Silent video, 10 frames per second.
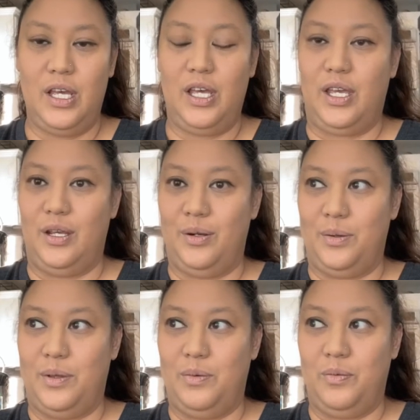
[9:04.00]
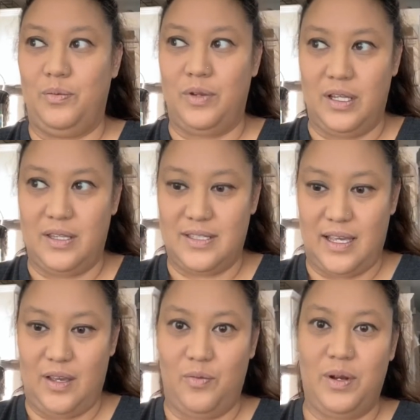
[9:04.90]
One
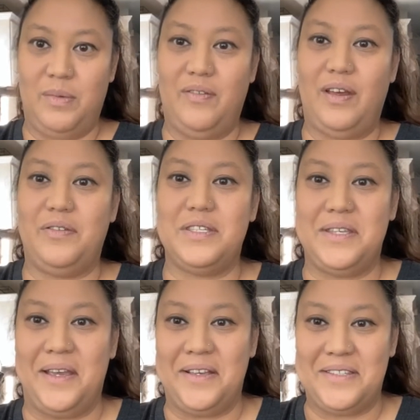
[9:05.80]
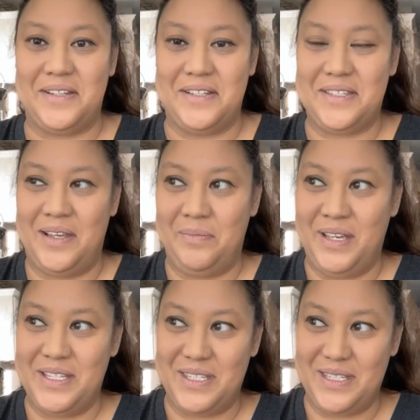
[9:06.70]
of my favorite sayings in Islam
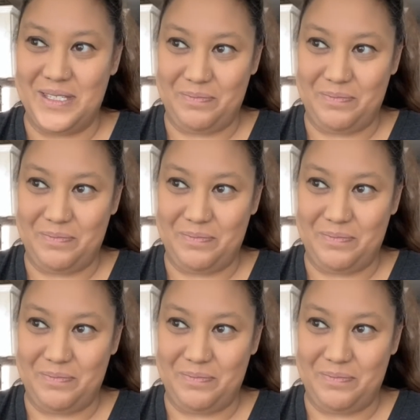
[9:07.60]
is